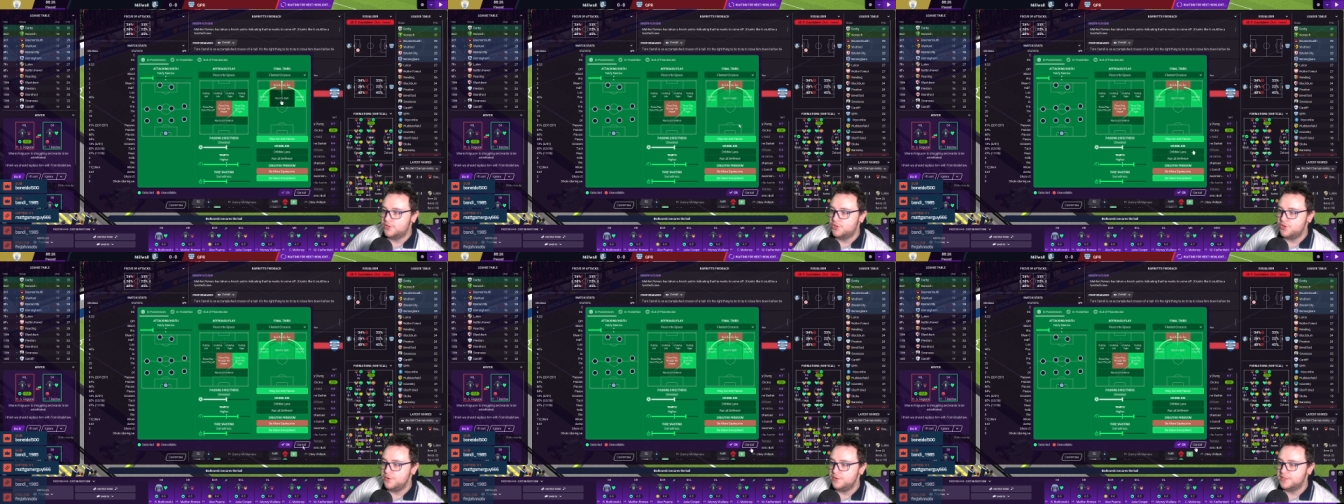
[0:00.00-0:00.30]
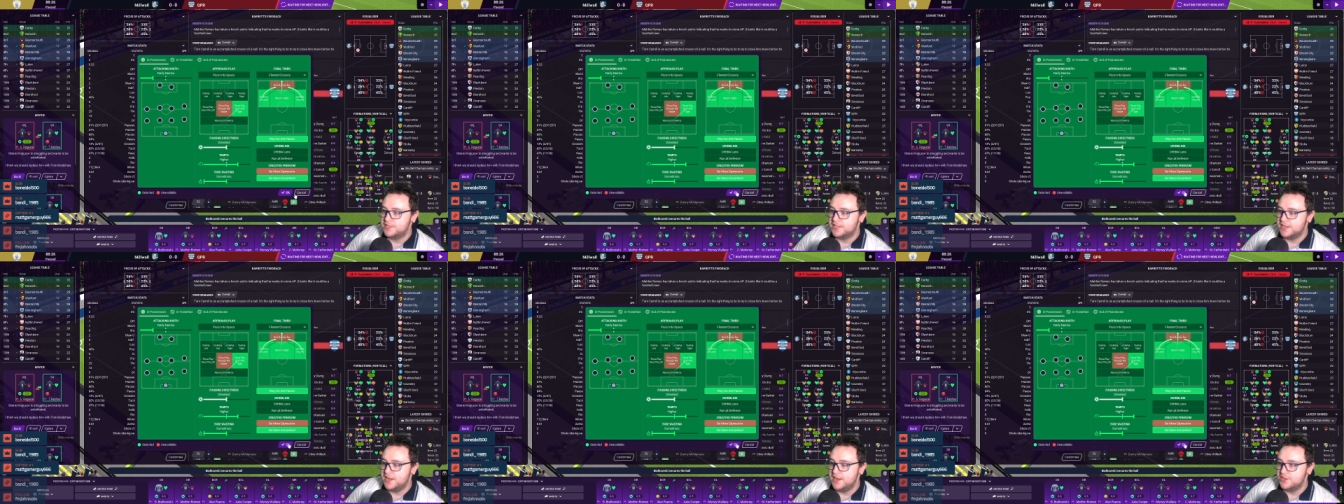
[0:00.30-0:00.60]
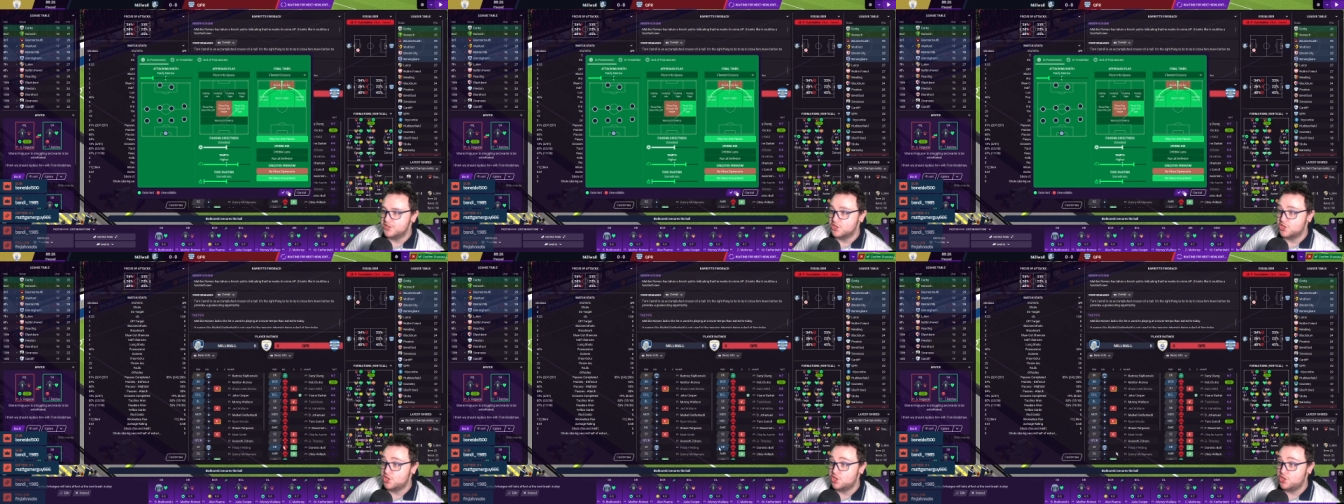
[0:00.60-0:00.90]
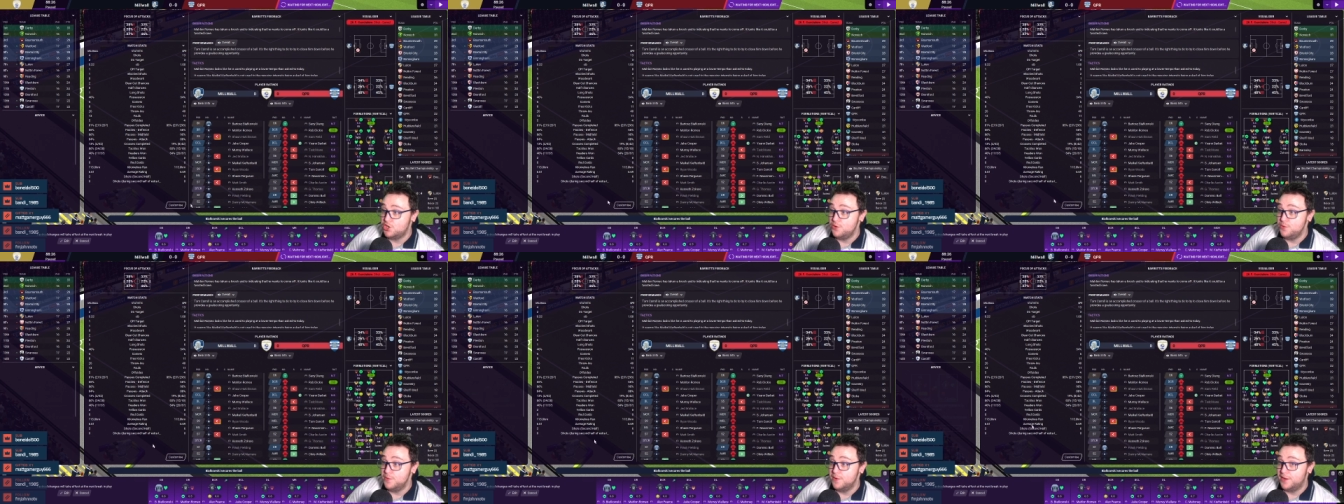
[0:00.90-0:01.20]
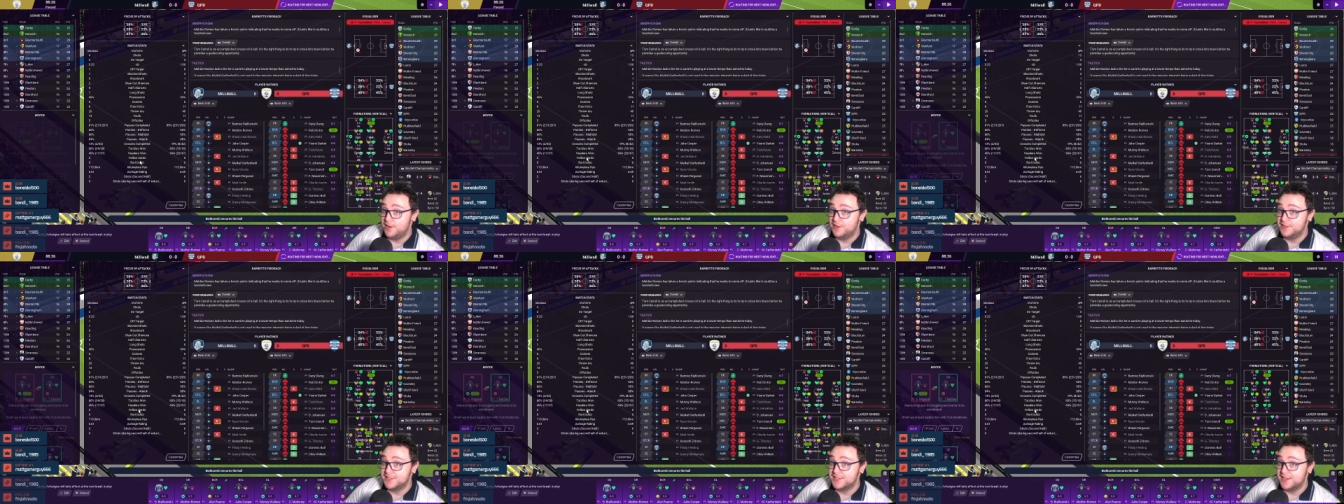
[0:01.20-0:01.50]
shoot on sight. Just shoot
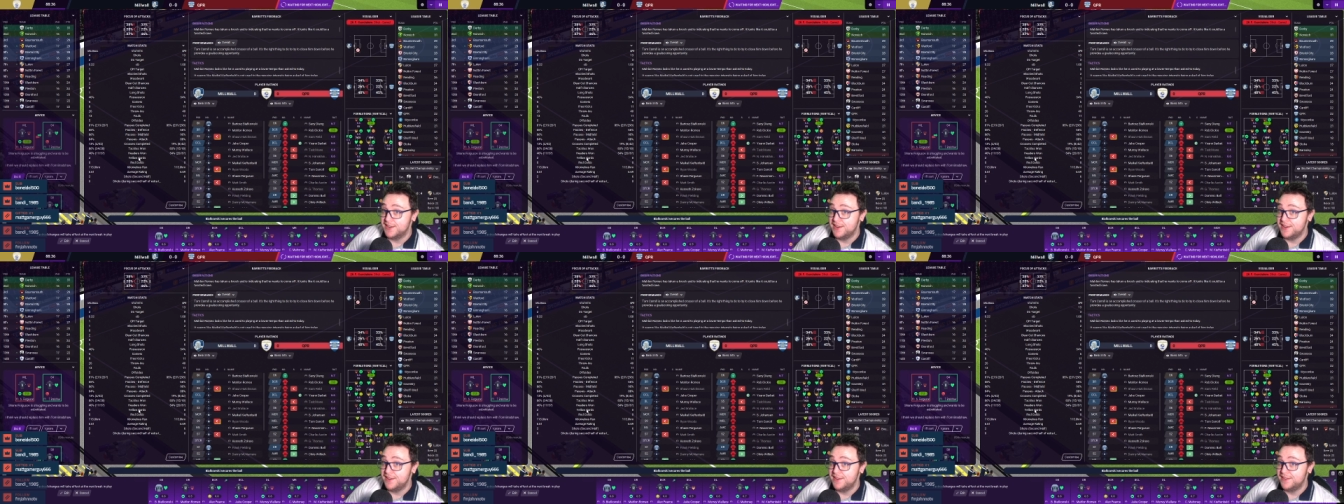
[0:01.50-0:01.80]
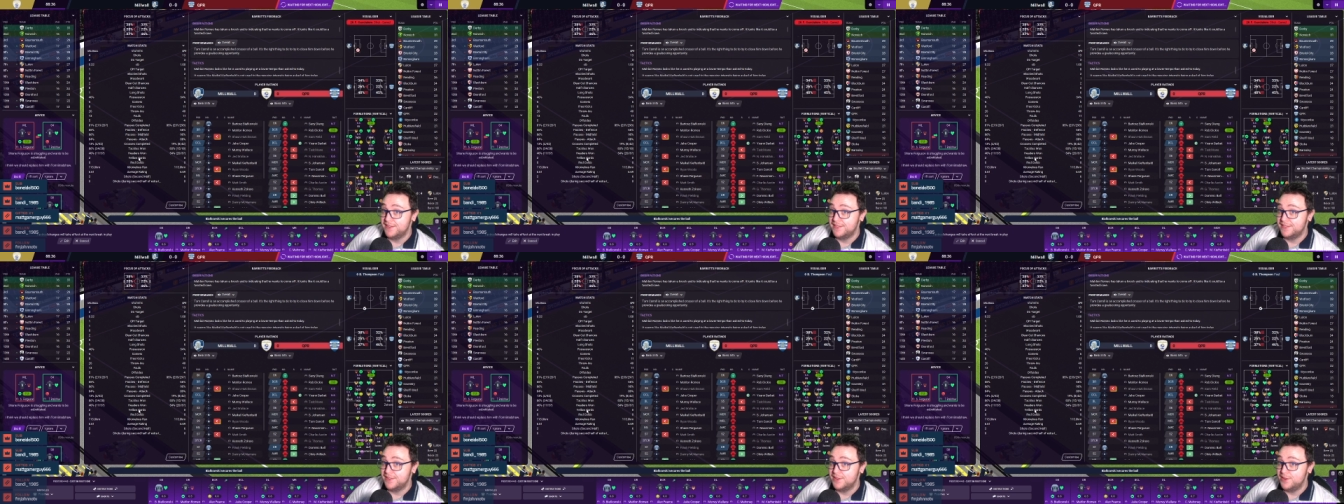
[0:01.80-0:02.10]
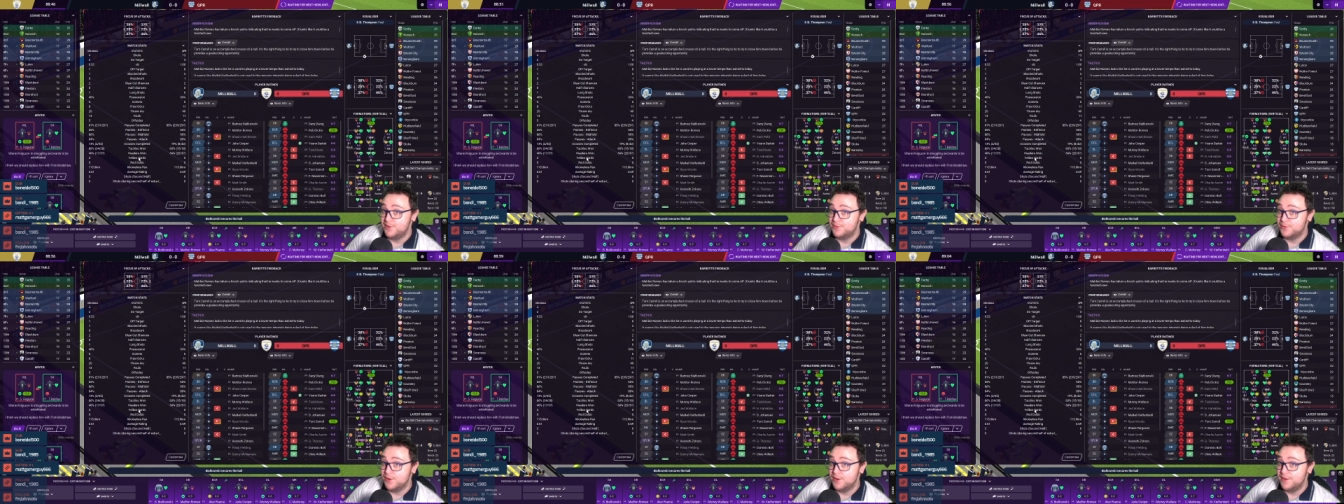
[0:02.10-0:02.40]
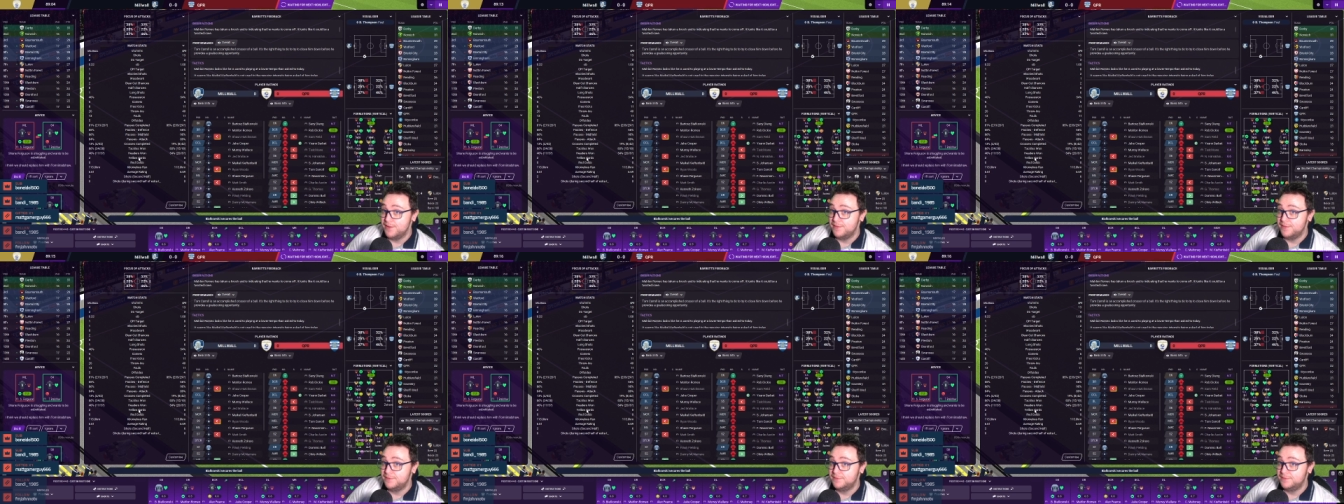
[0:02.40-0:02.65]
on sight. Go for it.